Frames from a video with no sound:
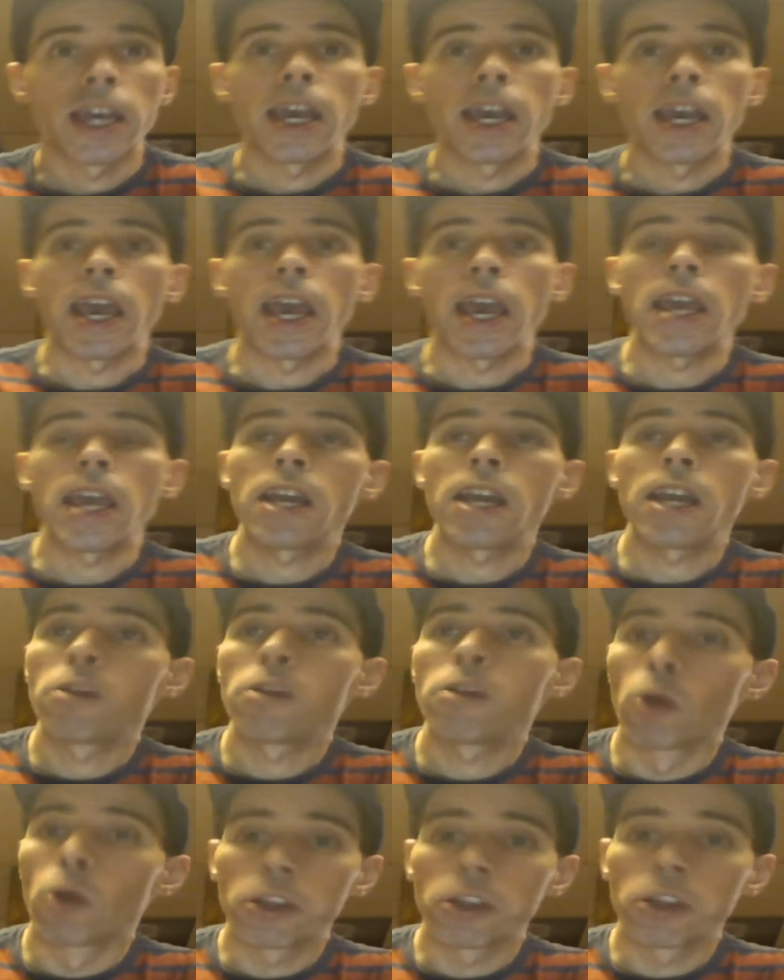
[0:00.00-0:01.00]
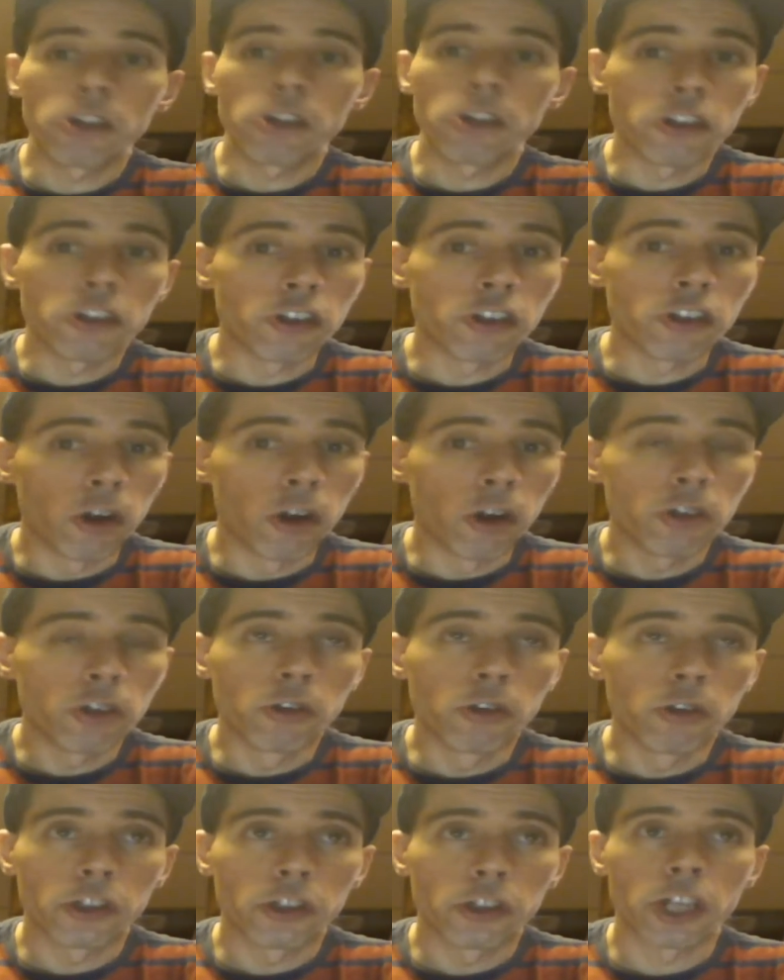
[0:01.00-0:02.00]
or you can just go to
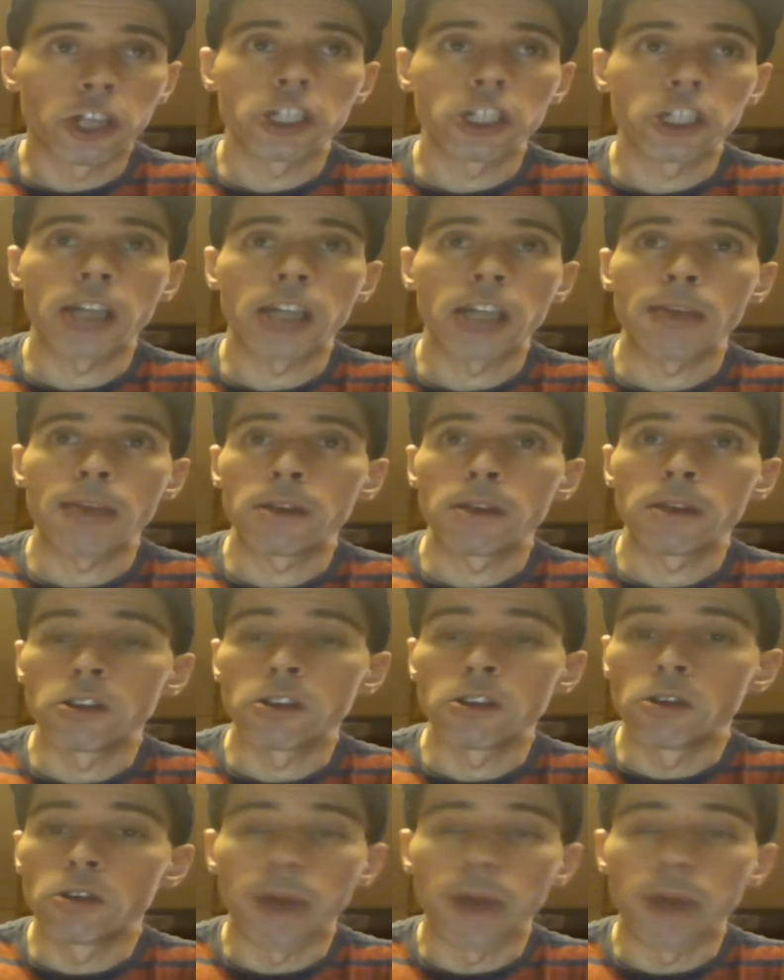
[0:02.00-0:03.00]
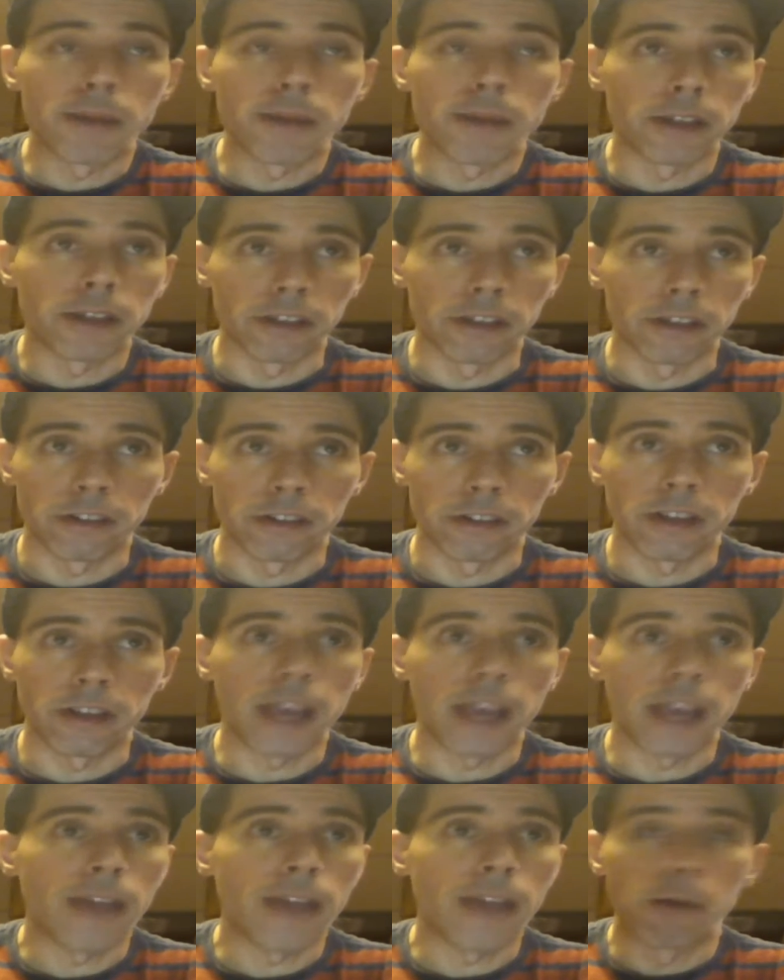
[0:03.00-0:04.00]
Google search and type in Google My Business,
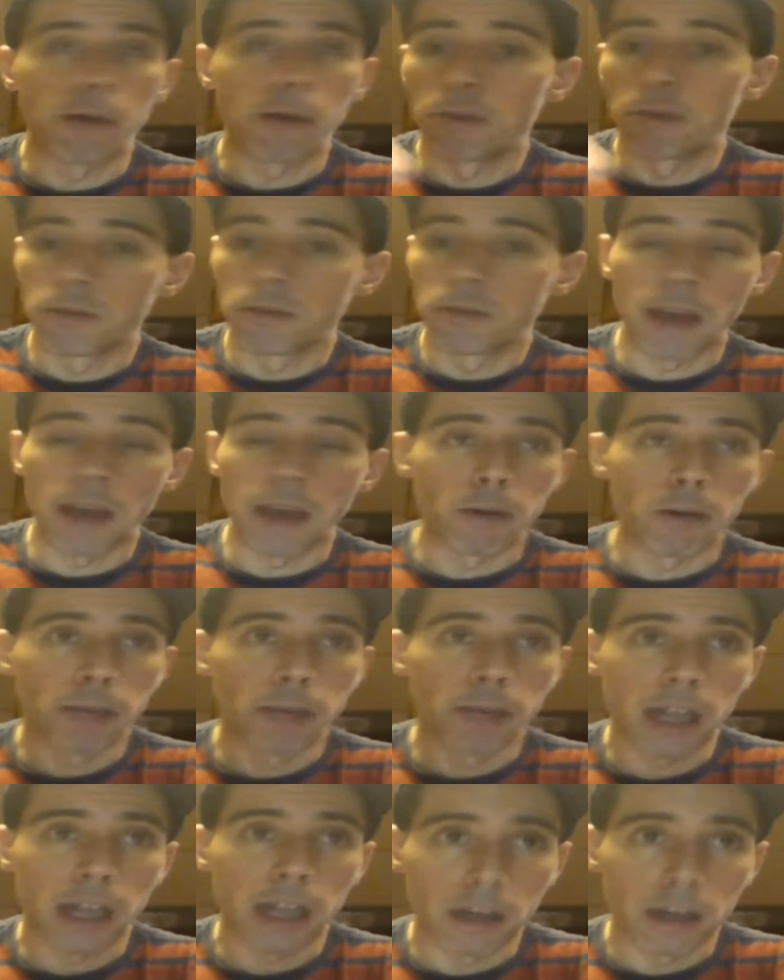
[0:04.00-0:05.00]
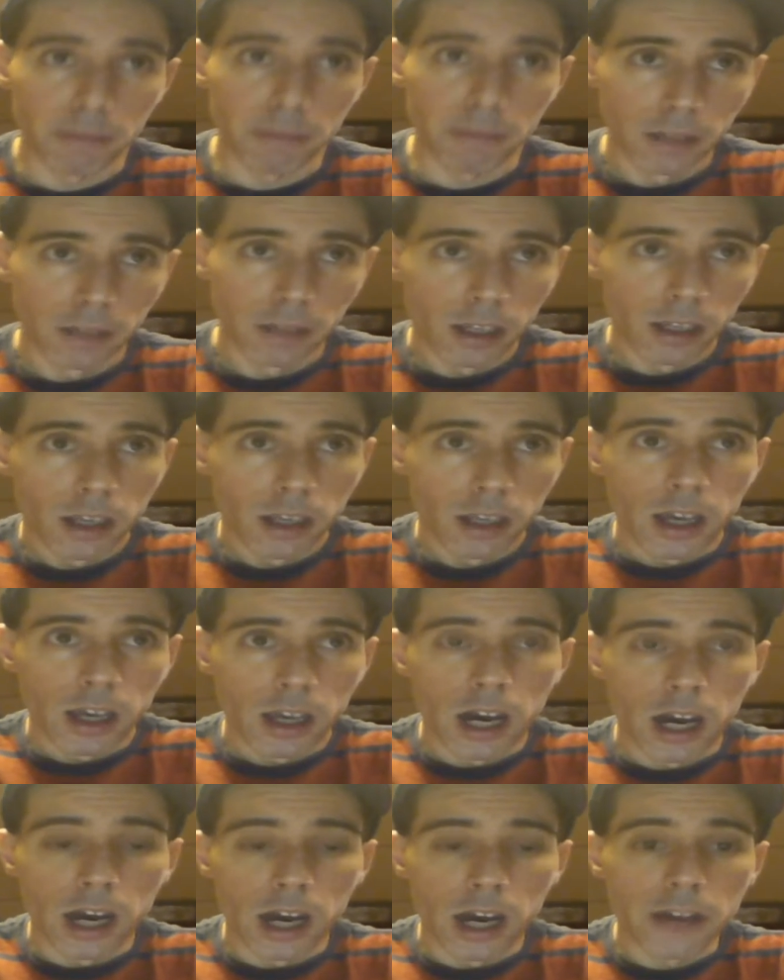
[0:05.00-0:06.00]
and that will bring up
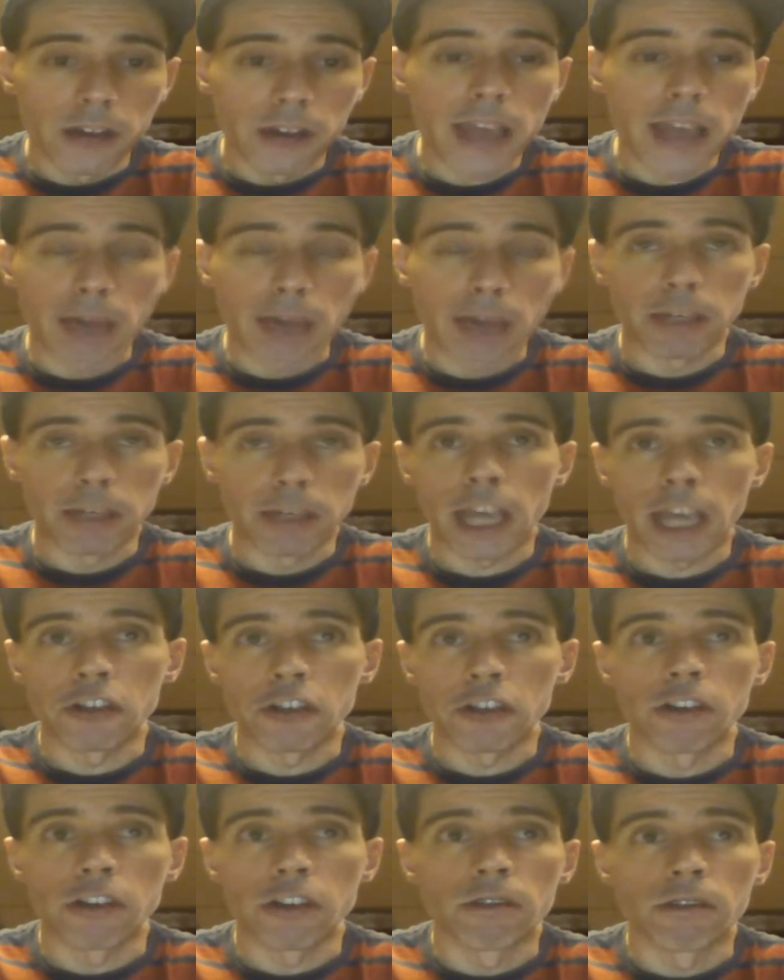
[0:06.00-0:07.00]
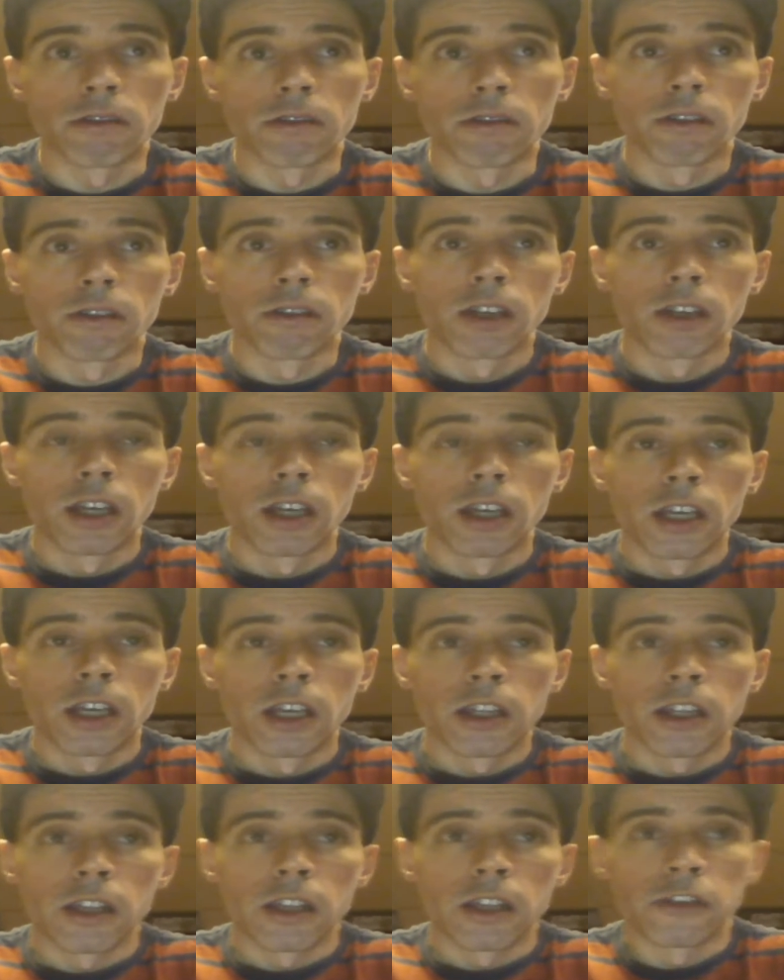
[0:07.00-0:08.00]
the application
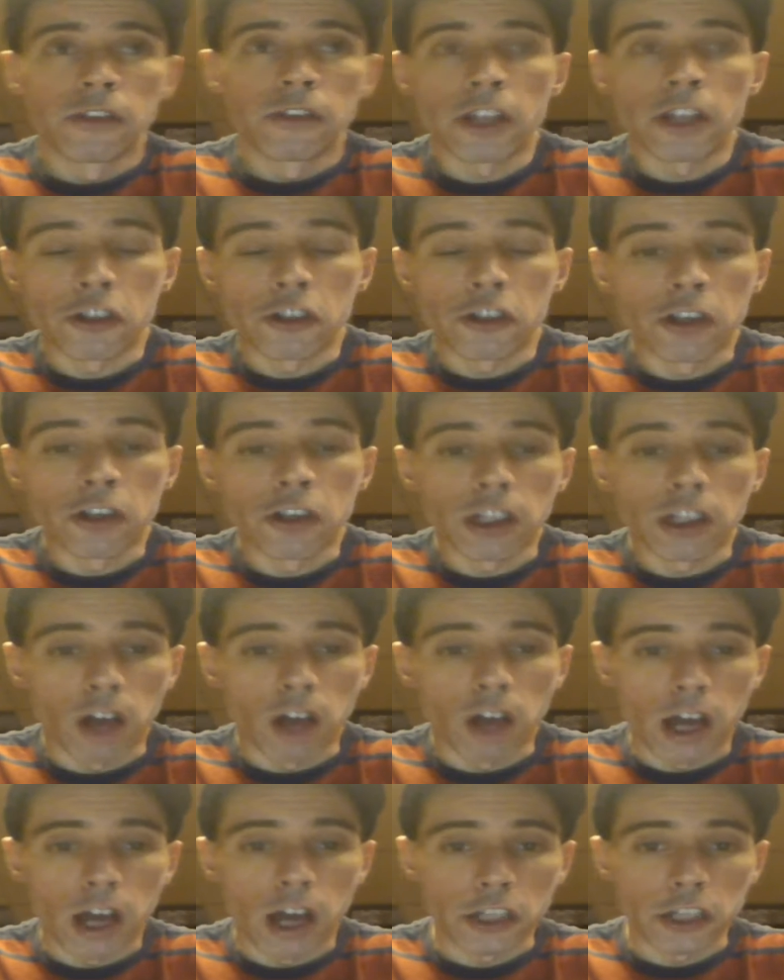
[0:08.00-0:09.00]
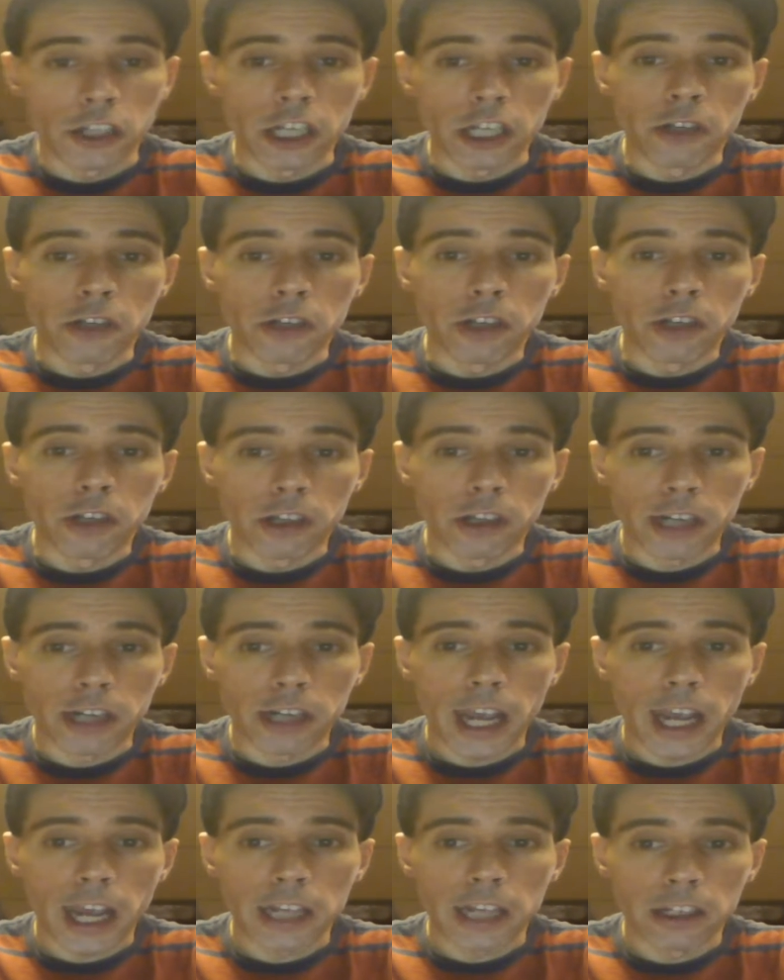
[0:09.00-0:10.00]
so that you can launch and you can
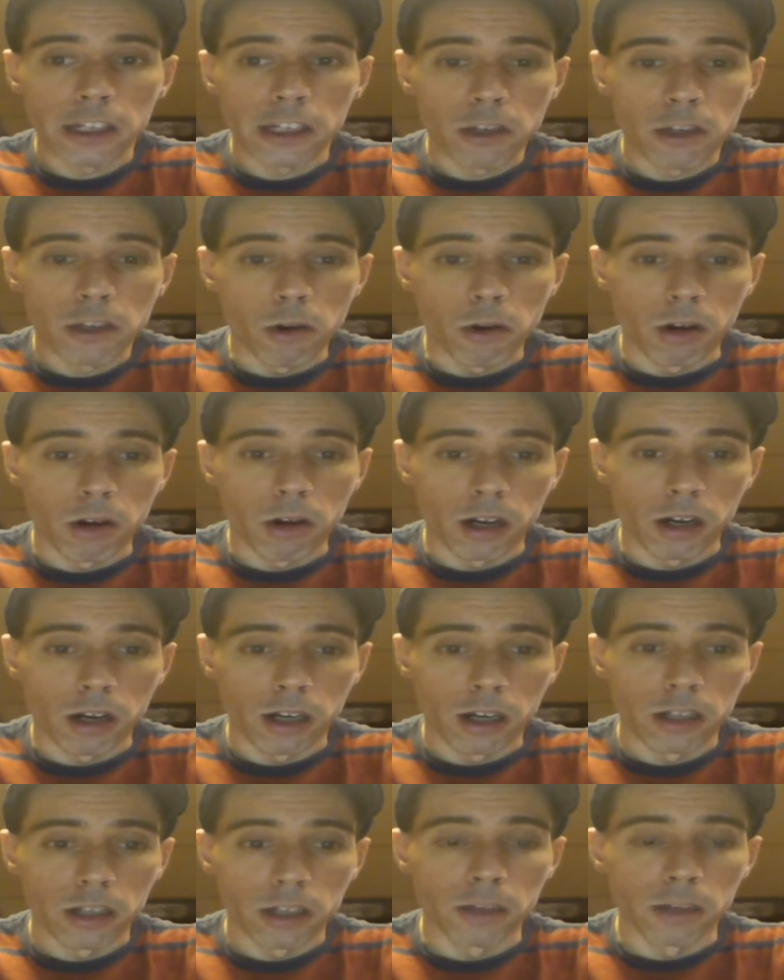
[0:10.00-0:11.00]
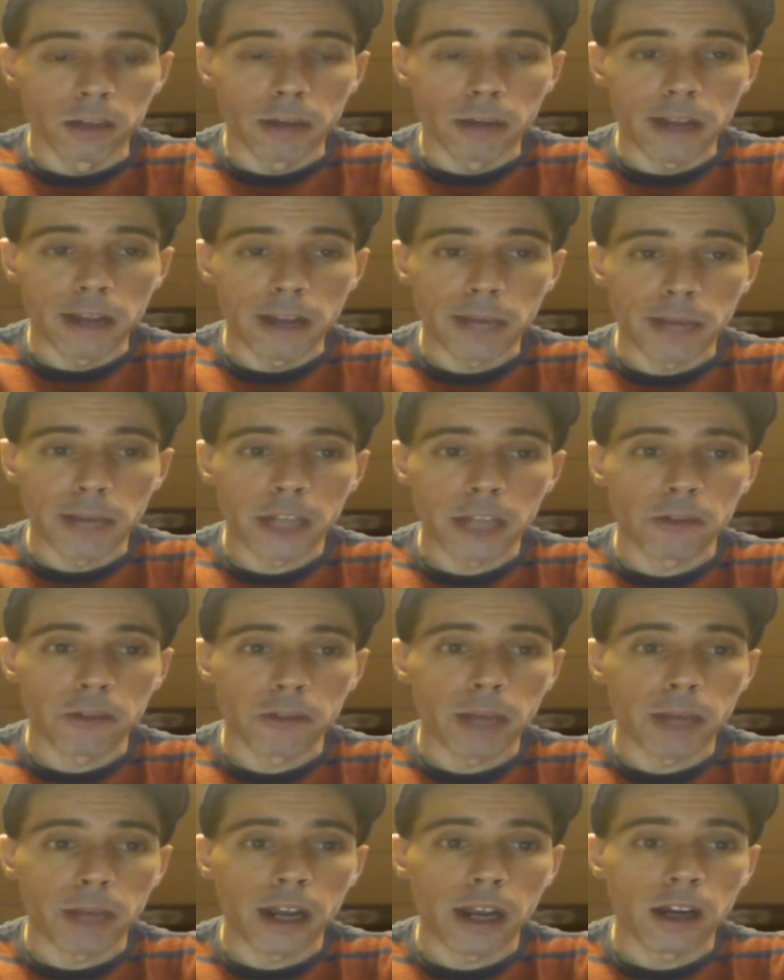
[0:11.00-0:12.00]
create your brand page from
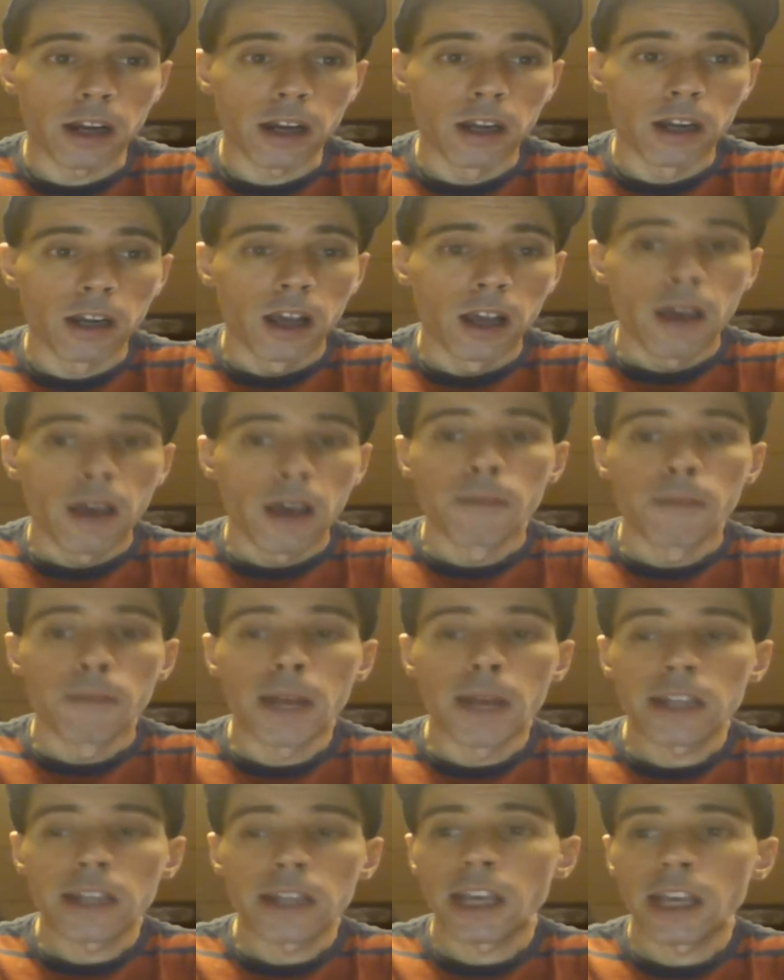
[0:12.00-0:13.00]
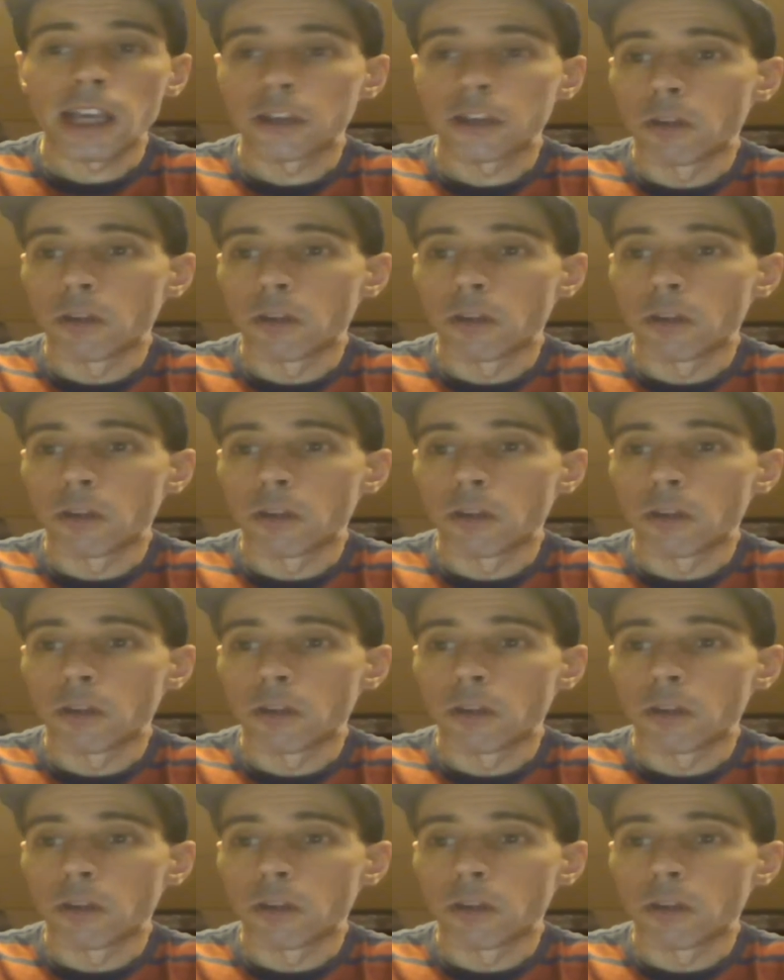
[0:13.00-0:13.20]
there. Many thanks for